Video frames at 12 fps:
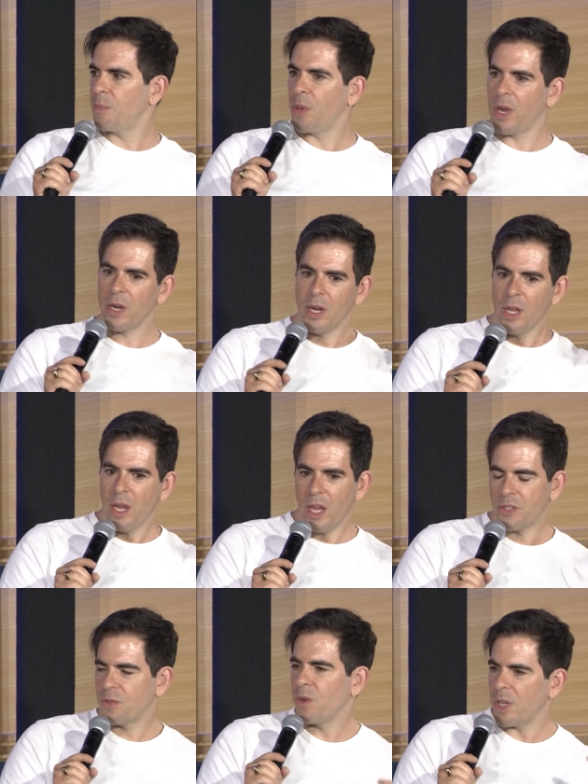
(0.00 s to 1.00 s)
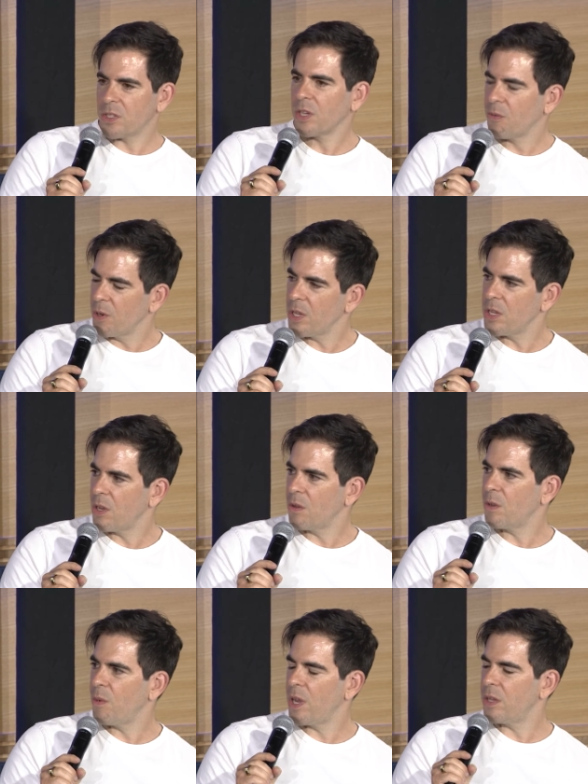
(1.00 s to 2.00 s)
But it's like really the
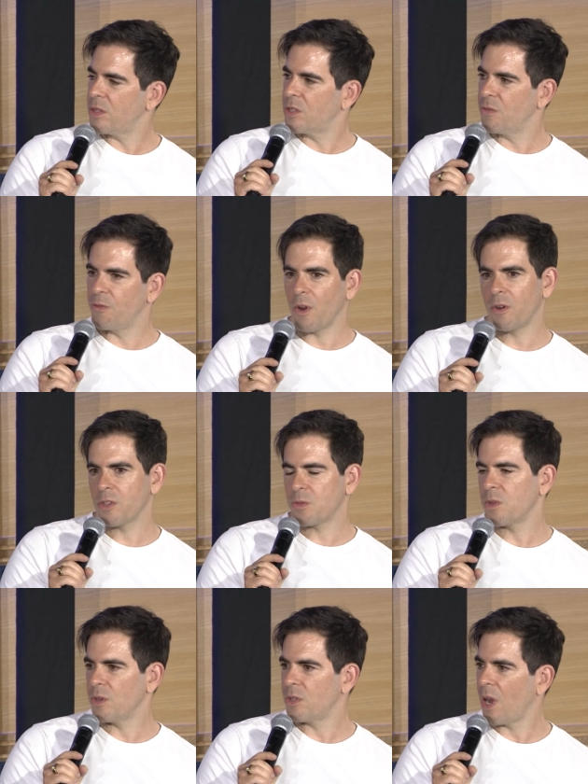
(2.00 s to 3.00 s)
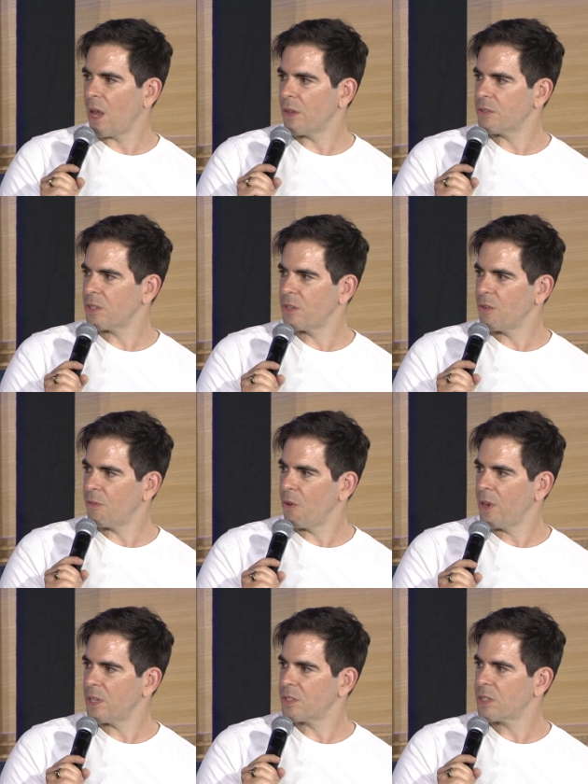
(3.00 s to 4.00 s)
only way to vote is with your dollars and your
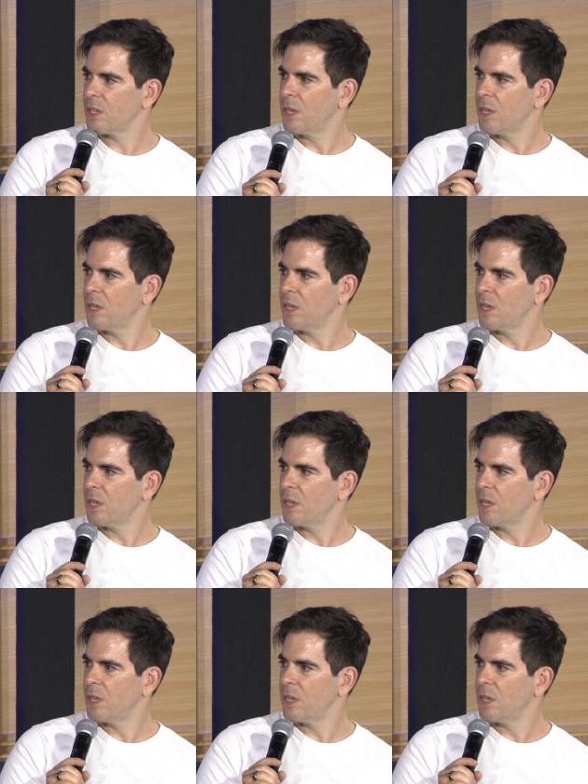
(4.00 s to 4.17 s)
voice.